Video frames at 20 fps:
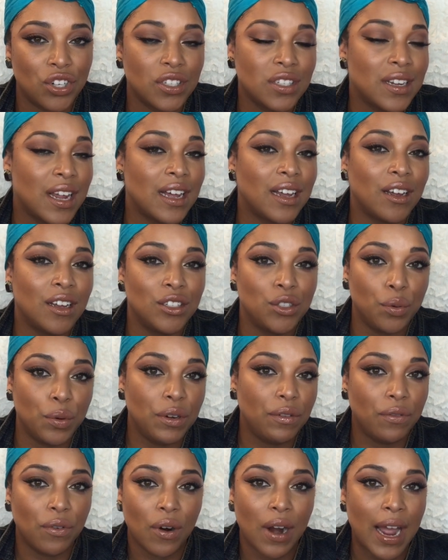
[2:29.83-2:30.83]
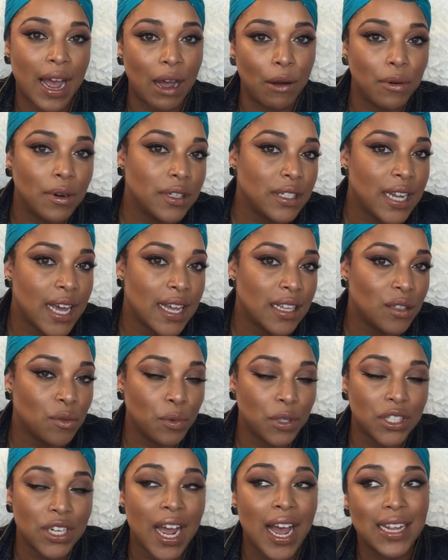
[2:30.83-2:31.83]
just not a 24 hour test,
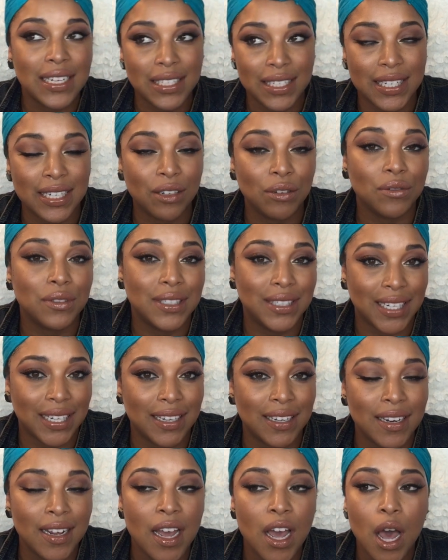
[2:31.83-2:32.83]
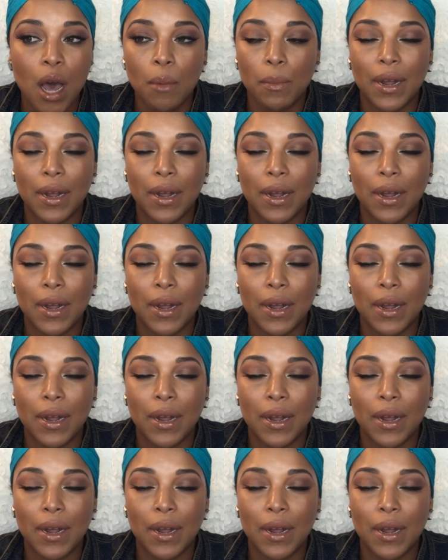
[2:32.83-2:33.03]
which I still did,